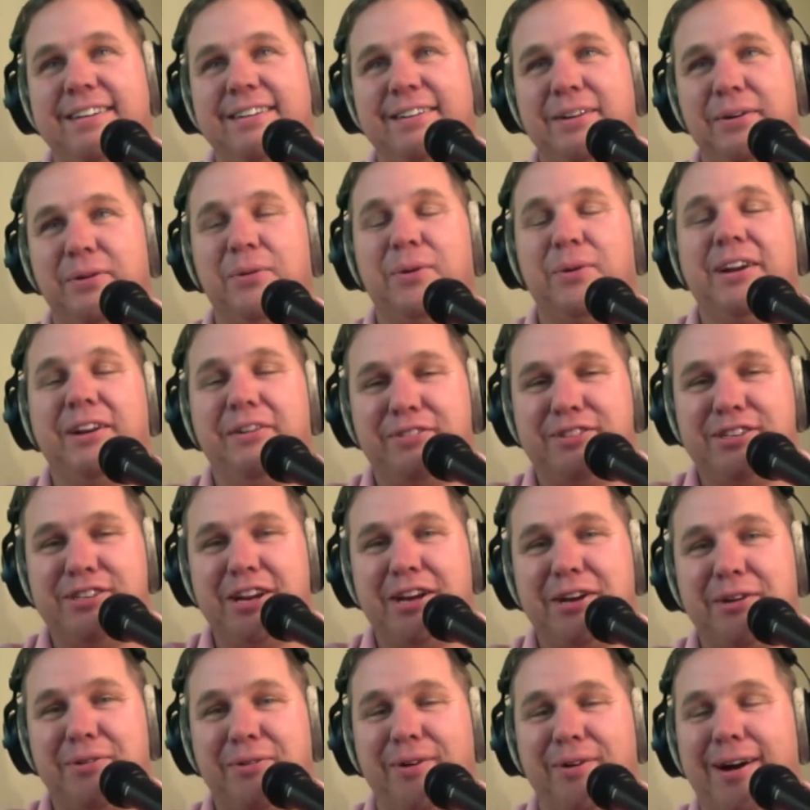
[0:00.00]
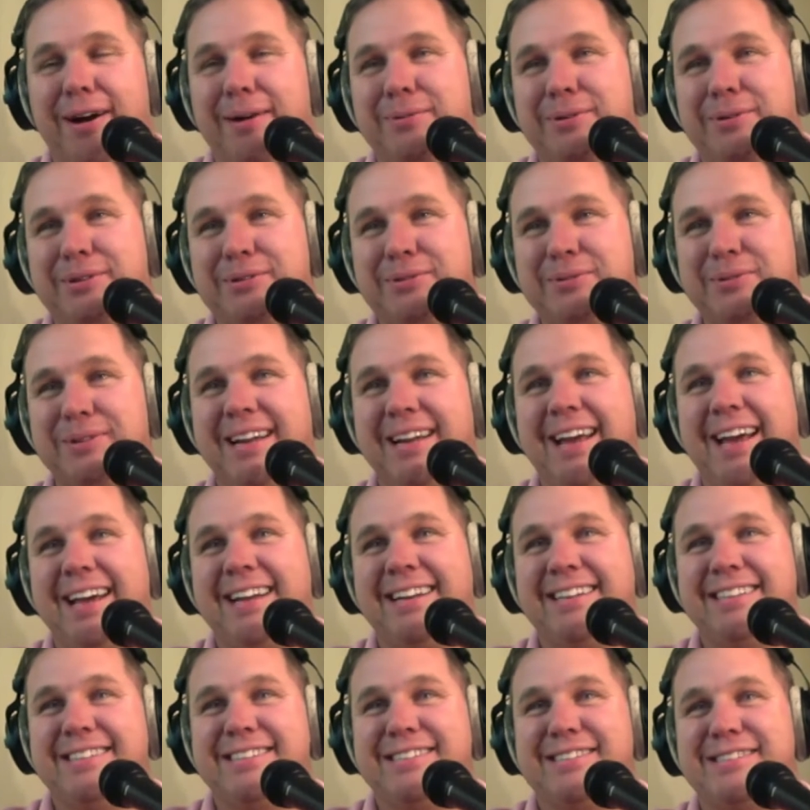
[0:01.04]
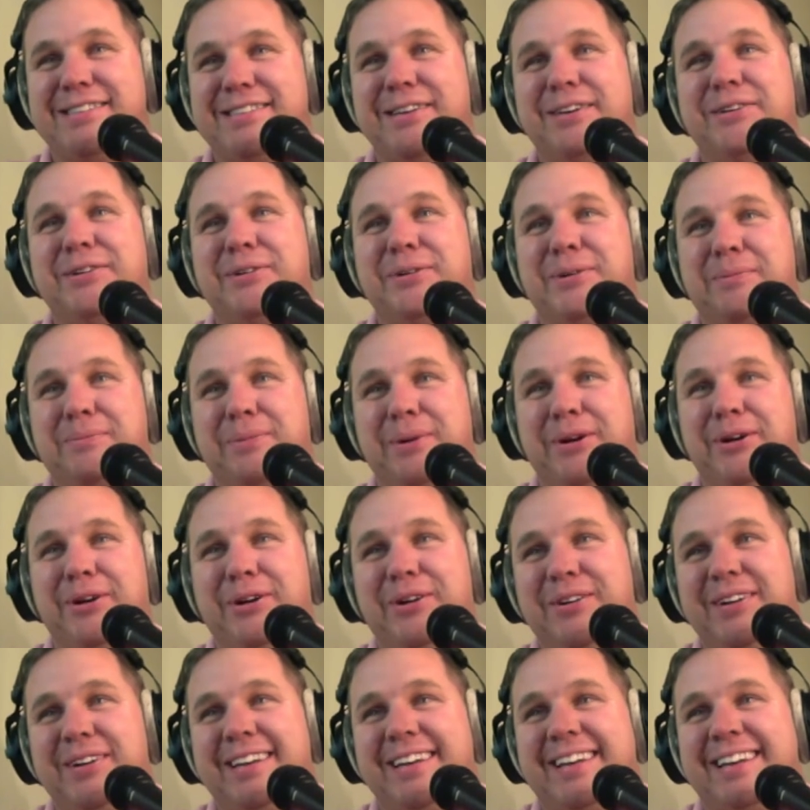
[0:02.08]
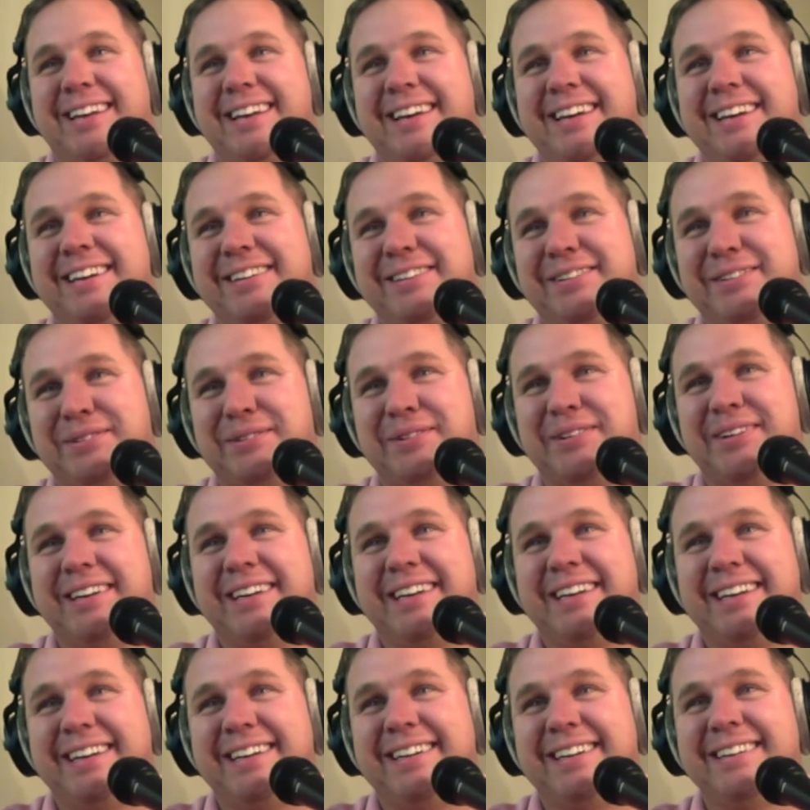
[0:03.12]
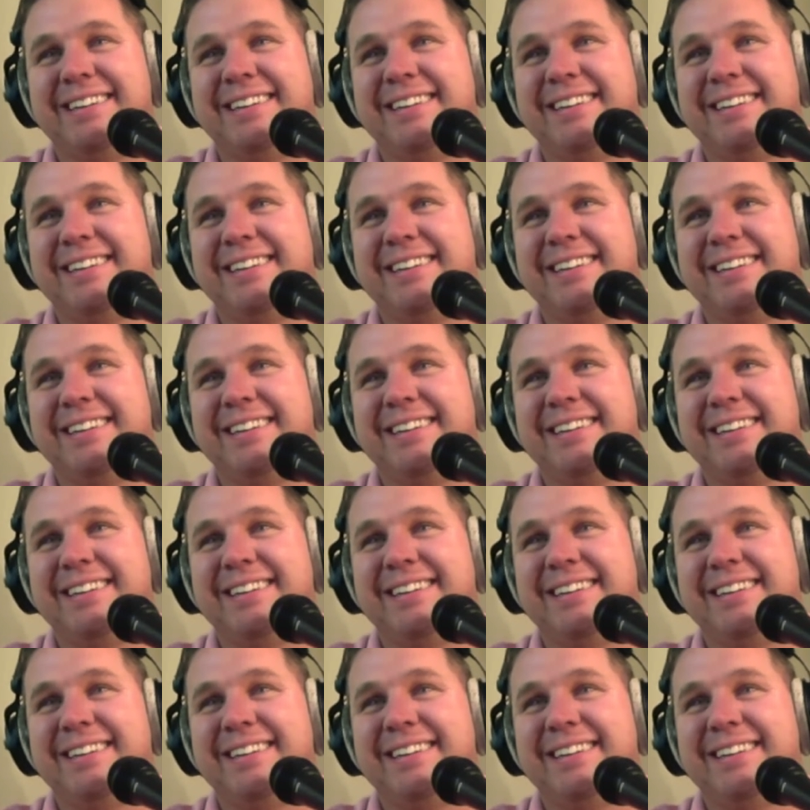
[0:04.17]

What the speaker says: What if Jake Roberts would have had his Thunderbird at King of the Ring?